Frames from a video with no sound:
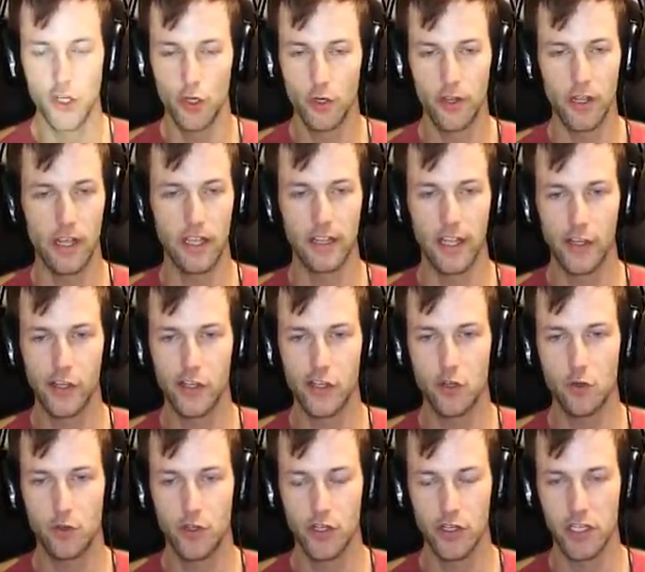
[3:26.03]
dude, unless
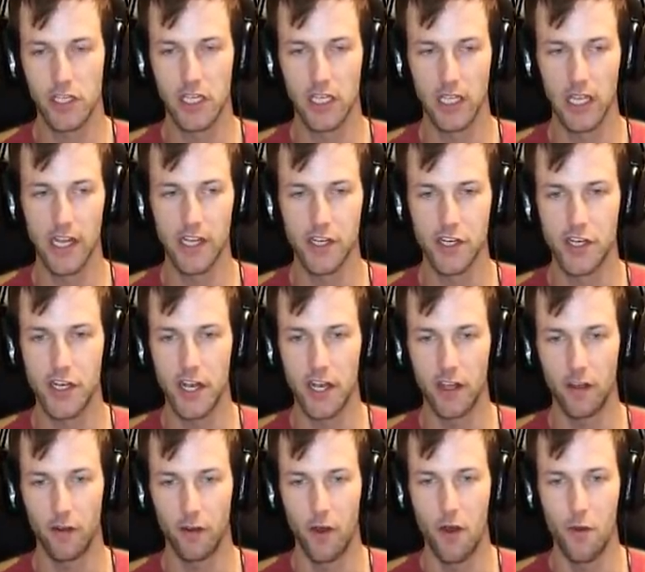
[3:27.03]
you just glitched
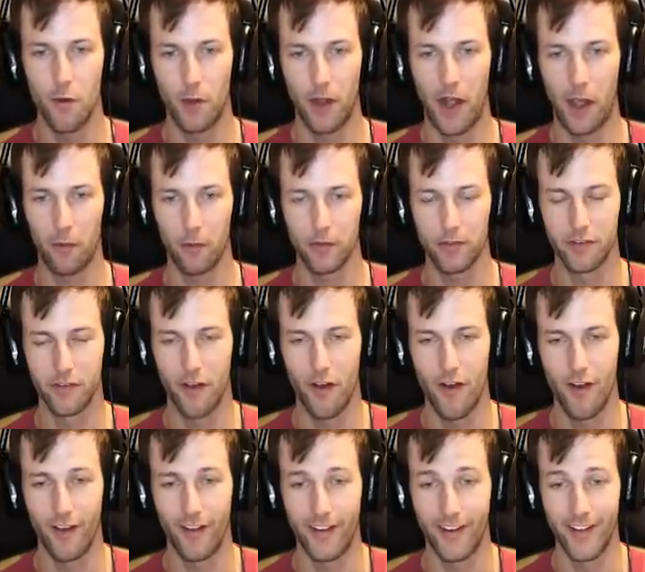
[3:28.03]
it when I was
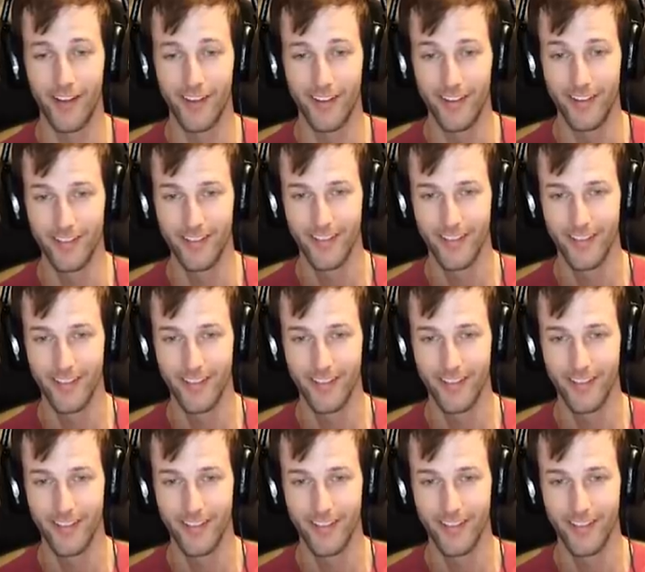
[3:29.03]
gone.